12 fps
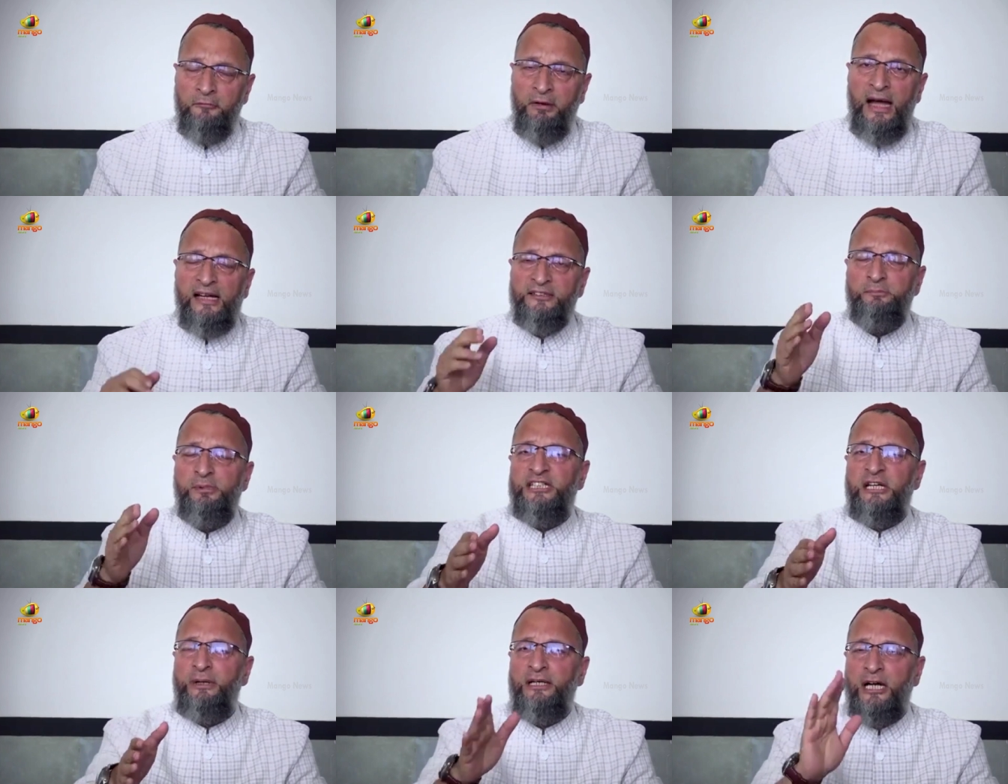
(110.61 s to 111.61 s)
Why hasn't
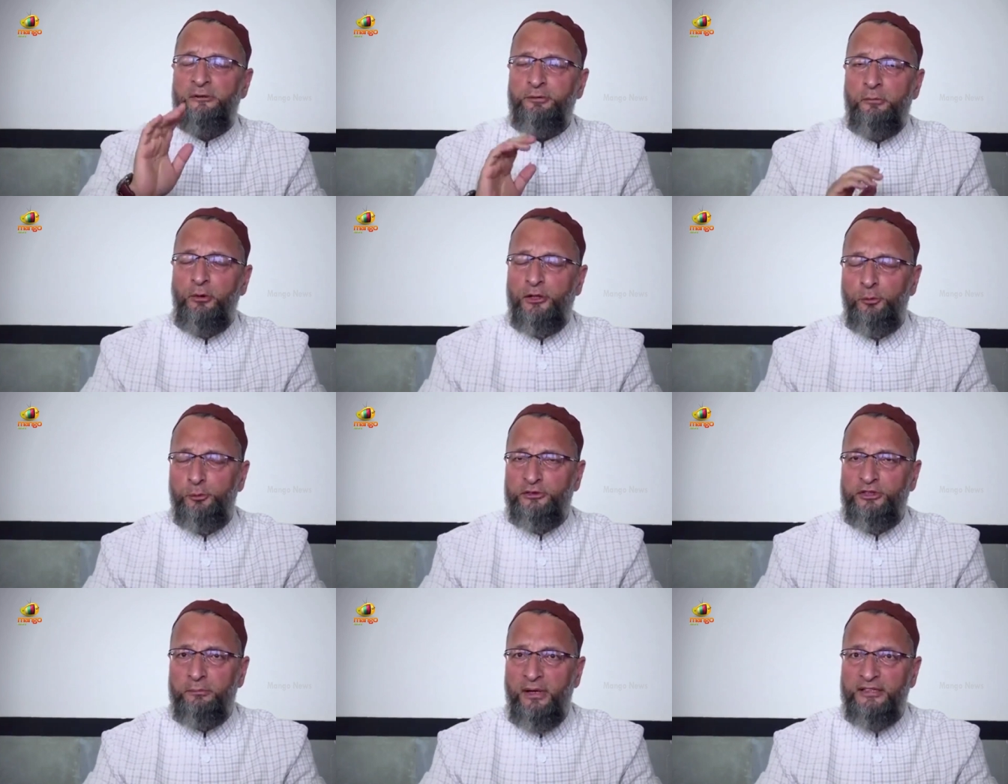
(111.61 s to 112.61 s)
BJP learned from what Nupur
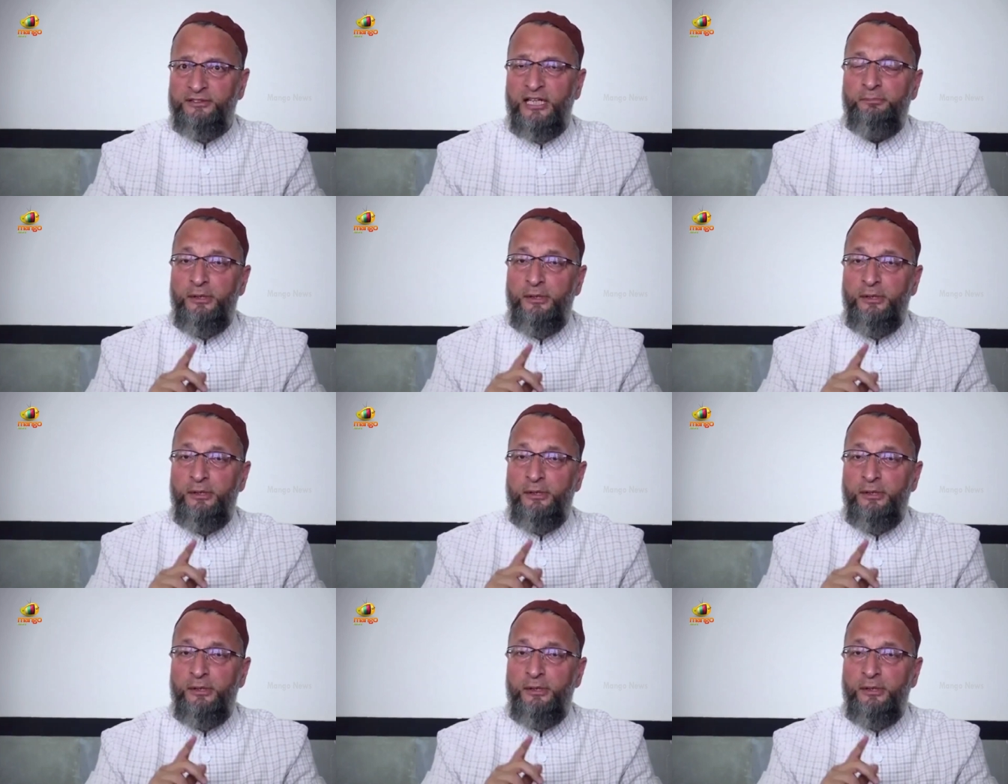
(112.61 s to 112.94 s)
Sharma said?